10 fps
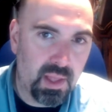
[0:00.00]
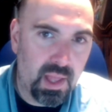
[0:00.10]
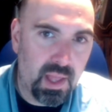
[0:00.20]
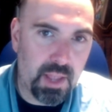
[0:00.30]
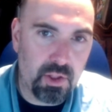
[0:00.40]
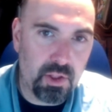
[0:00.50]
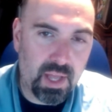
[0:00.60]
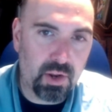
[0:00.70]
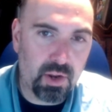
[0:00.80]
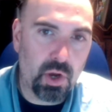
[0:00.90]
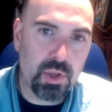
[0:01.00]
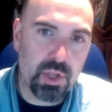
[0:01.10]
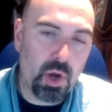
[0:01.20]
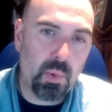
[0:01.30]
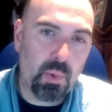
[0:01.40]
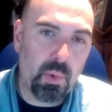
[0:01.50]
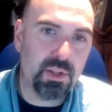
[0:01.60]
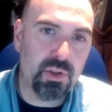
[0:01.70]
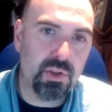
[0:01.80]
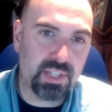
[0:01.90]
and you look at it and go, you know what?
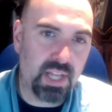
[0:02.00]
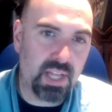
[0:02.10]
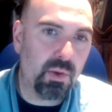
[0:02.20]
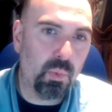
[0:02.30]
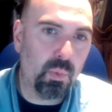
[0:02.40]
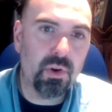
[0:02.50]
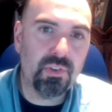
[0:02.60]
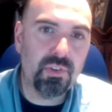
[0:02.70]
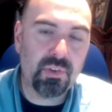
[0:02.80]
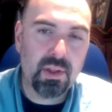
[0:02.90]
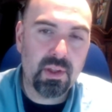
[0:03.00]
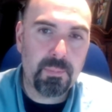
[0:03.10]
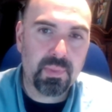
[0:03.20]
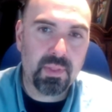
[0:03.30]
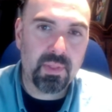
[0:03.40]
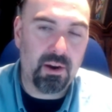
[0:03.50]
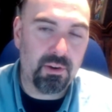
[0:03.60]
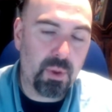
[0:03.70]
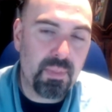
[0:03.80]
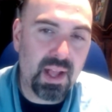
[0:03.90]
You're saying words that are
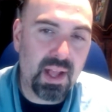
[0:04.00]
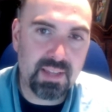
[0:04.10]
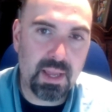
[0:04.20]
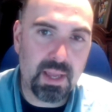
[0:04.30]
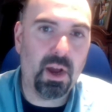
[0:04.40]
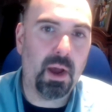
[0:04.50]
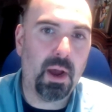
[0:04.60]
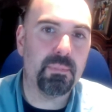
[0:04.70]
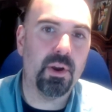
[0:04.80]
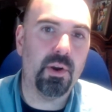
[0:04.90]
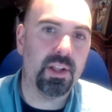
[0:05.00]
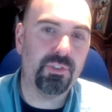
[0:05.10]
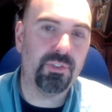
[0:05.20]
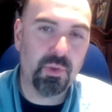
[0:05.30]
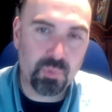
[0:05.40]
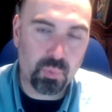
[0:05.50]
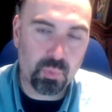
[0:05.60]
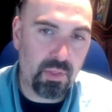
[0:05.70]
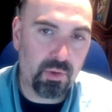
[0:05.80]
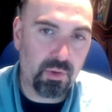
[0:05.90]
from that same time period, so it's
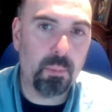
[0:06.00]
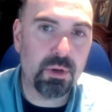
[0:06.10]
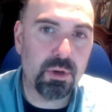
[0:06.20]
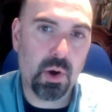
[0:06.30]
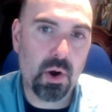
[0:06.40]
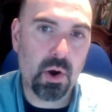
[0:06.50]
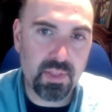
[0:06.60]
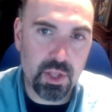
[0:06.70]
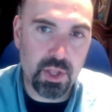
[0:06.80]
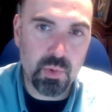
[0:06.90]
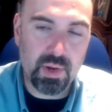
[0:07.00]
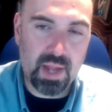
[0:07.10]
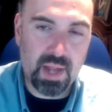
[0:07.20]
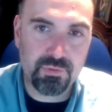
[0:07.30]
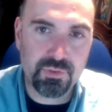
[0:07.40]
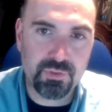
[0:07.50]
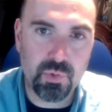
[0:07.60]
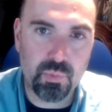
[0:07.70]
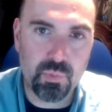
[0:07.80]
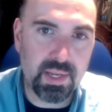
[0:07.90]
rather arbitrary that you would have
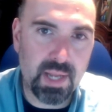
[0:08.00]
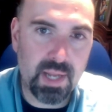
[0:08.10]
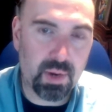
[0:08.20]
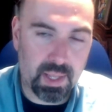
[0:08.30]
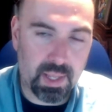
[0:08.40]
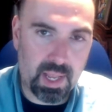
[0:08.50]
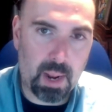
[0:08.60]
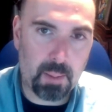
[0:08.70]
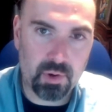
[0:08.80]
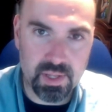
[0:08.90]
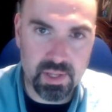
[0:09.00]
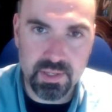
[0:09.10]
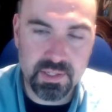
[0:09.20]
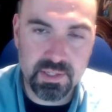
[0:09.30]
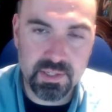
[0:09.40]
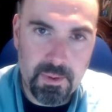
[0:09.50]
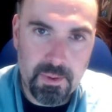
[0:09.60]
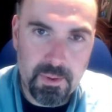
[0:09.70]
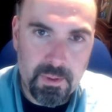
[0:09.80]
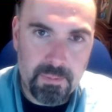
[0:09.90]
to rename what a camera is.
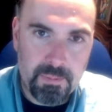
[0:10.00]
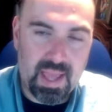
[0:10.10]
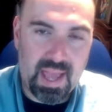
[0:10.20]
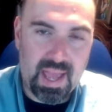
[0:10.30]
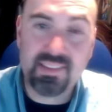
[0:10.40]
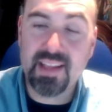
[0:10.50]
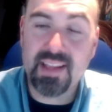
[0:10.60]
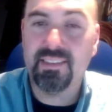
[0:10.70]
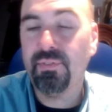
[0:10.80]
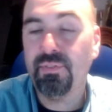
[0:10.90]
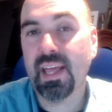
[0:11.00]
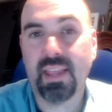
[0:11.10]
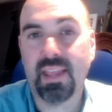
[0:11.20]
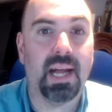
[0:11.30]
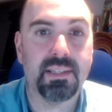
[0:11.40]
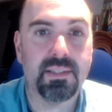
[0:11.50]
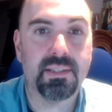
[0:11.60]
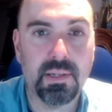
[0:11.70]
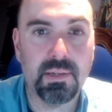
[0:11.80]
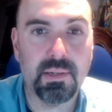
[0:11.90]
And it's stuff like that,
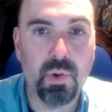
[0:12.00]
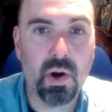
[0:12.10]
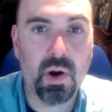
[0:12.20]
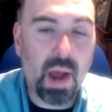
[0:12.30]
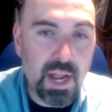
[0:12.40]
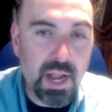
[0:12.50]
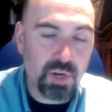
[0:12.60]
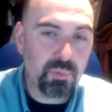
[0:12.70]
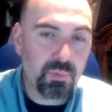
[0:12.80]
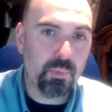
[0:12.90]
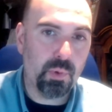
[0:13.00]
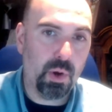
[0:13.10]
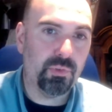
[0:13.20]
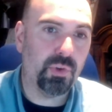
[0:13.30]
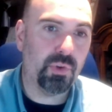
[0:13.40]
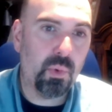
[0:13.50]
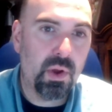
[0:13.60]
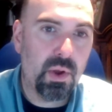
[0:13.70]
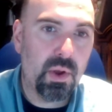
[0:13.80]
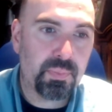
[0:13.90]
where I generally won't. So
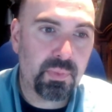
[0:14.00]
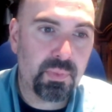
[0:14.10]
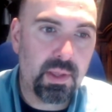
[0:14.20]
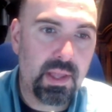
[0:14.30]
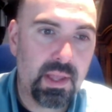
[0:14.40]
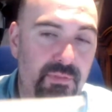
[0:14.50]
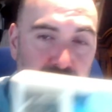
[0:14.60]
if there's a